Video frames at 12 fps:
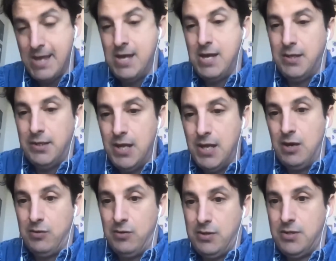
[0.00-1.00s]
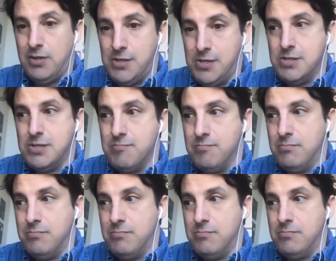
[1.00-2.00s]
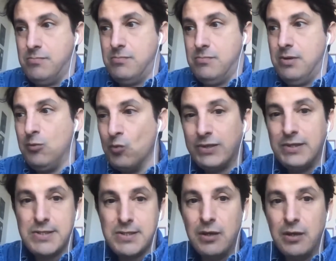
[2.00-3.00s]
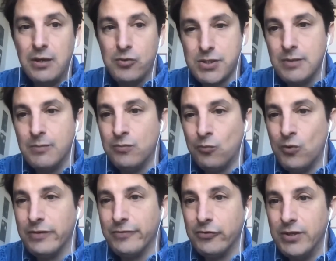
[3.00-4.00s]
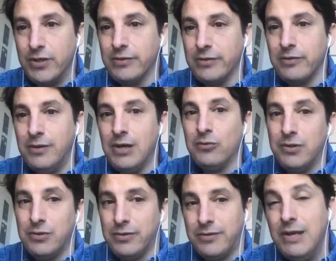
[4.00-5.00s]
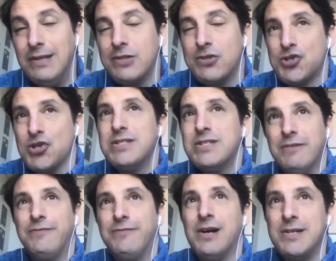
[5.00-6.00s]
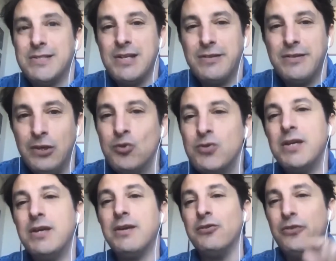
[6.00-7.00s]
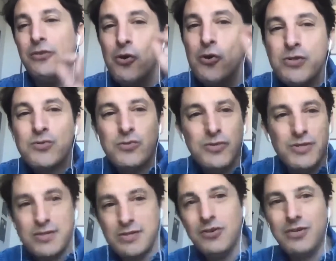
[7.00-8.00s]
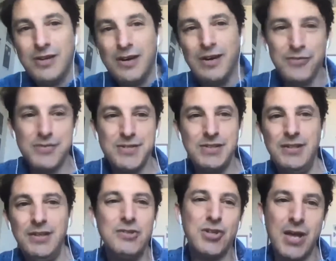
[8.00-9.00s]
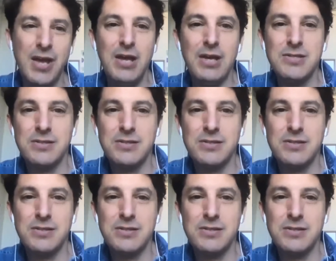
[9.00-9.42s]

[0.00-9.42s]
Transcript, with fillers: Now, um, and what distinguishes them one for the other. Now, the thing that justifies, I think, using those words and not others in each case,